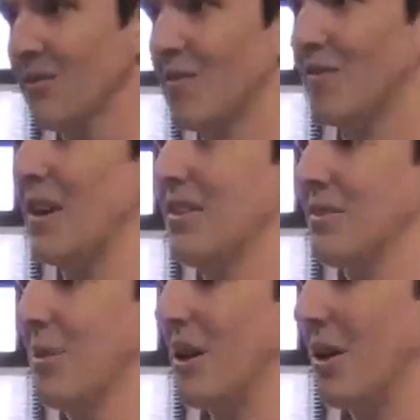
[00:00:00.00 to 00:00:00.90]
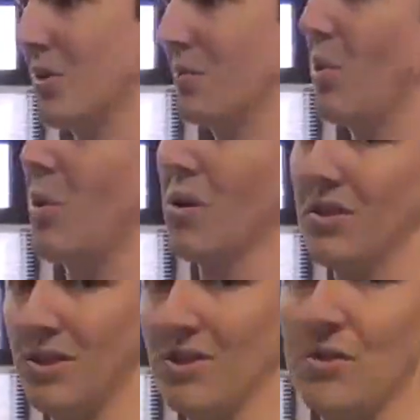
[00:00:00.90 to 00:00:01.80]
finds its way onto a pore and
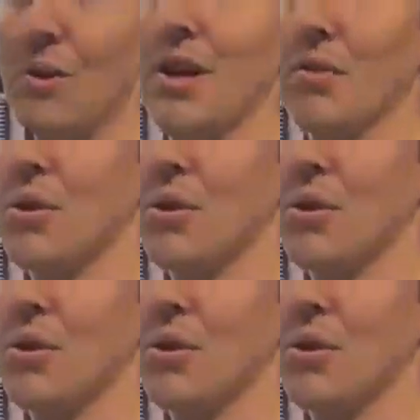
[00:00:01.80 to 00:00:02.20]
starts threading